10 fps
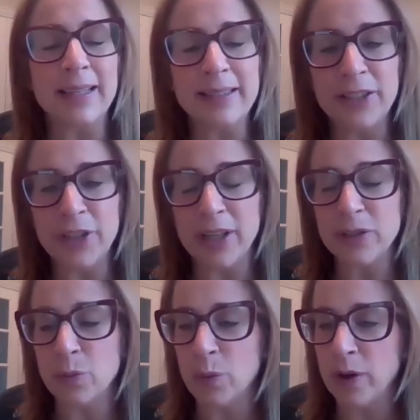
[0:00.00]
anesthesia
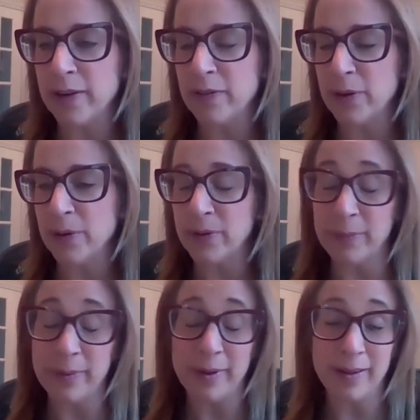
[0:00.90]
is one of those,
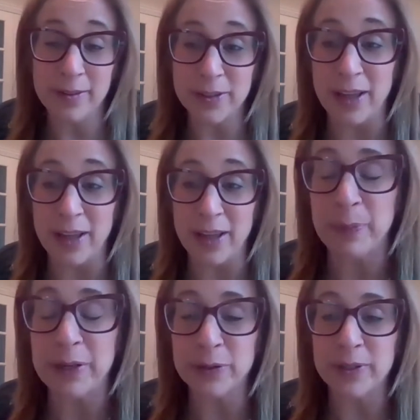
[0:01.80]
and there's other
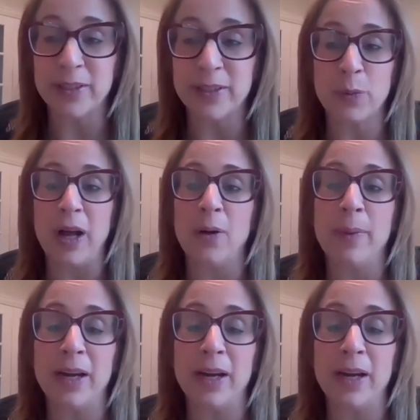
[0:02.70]
specialties as well.